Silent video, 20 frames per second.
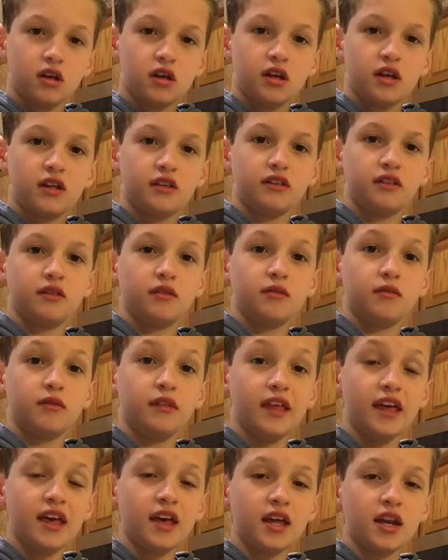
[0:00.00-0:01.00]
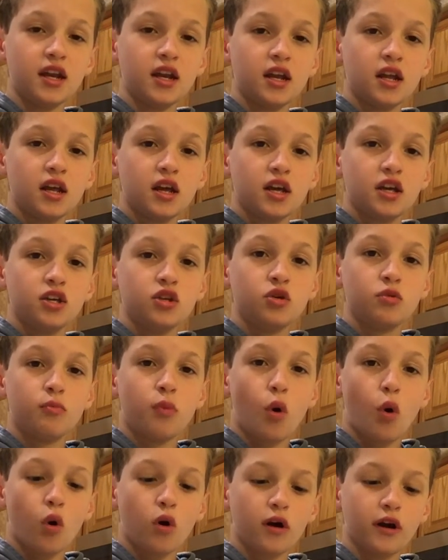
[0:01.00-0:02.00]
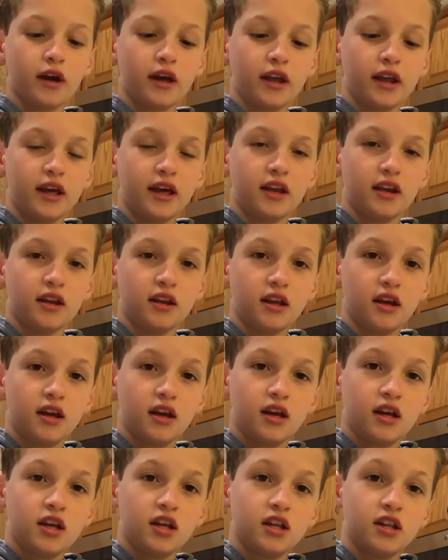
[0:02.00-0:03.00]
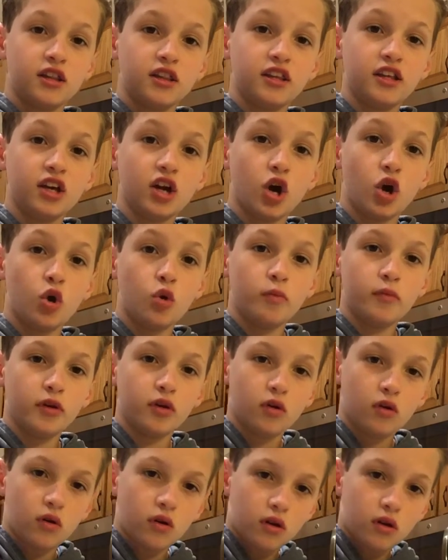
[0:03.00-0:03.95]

And then you pour it in the oatmeal.